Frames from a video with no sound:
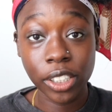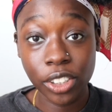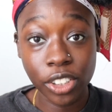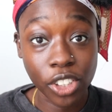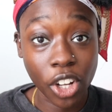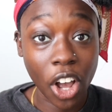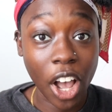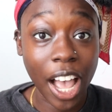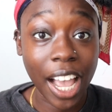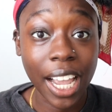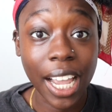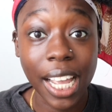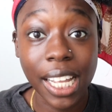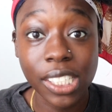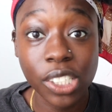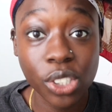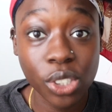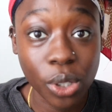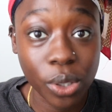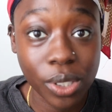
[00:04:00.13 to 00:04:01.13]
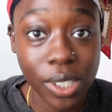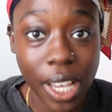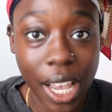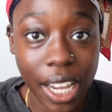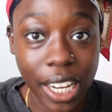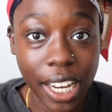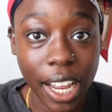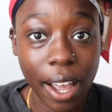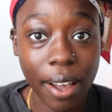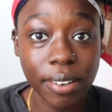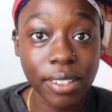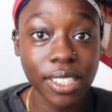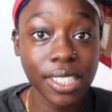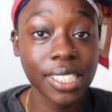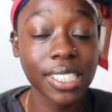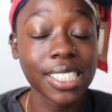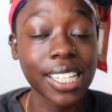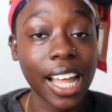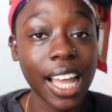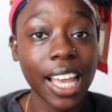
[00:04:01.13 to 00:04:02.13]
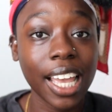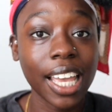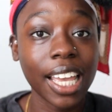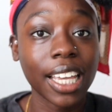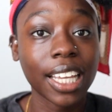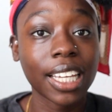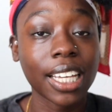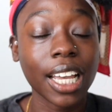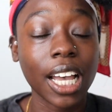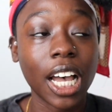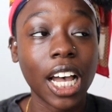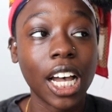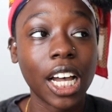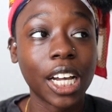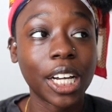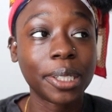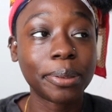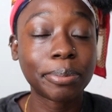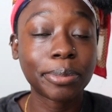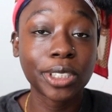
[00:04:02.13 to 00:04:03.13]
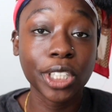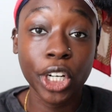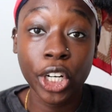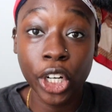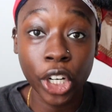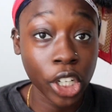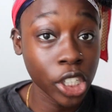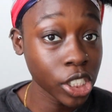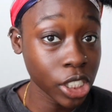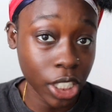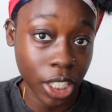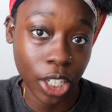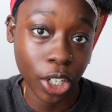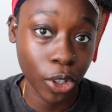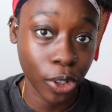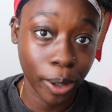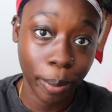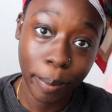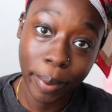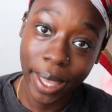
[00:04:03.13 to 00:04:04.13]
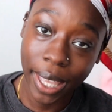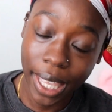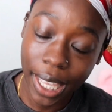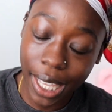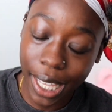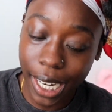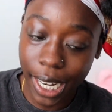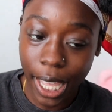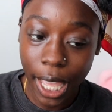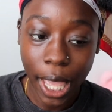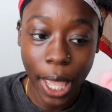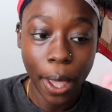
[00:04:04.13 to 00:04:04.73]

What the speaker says: You know, I got so tired. I was just like, your girl's gonna go to bed.